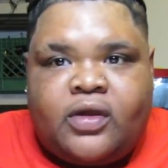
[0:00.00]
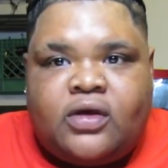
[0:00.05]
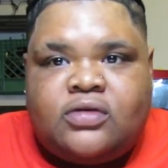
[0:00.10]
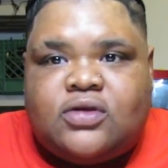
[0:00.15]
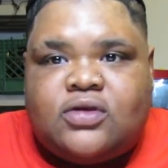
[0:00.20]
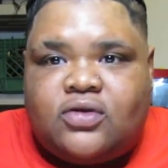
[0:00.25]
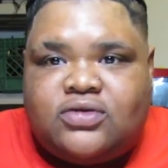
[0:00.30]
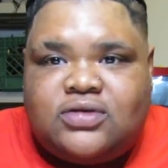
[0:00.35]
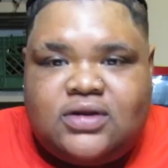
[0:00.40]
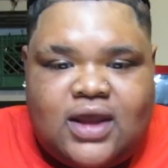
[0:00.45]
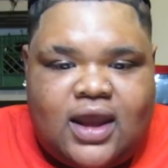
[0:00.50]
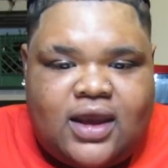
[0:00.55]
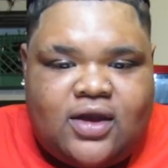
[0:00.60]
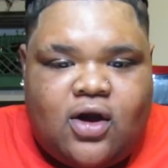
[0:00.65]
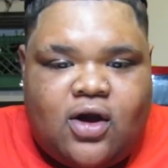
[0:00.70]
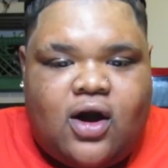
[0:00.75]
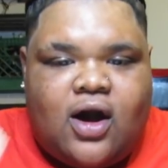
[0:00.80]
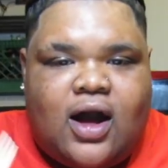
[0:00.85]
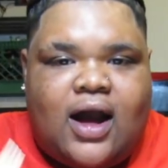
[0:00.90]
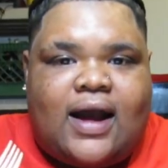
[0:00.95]
So today,
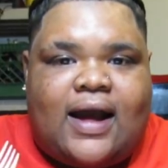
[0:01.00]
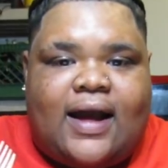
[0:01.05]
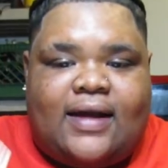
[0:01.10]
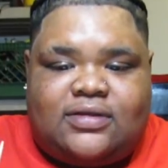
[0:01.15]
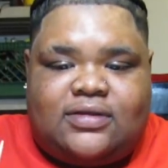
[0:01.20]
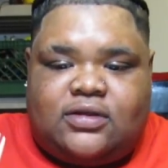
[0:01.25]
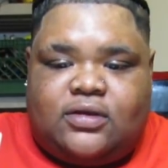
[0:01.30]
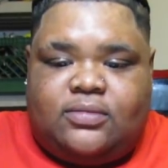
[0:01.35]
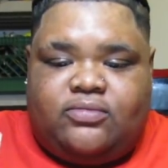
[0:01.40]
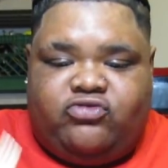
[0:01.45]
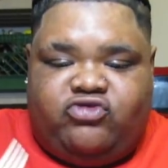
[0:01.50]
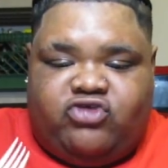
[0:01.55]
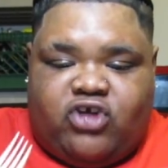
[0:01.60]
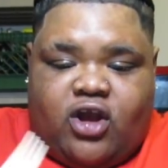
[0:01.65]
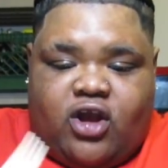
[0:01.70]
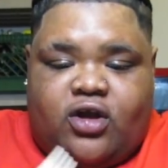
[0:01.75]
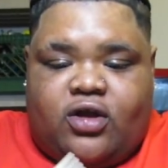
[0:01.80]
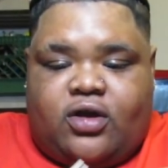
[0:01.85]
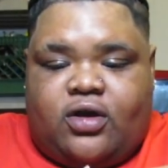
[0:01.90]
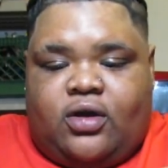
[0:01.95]
y'all, I got some
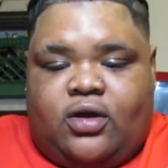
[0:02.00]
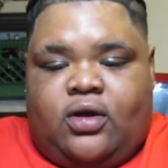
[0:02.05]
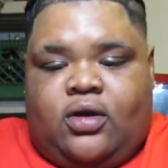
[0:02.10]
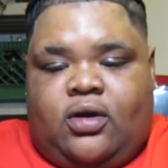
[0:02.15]
jerk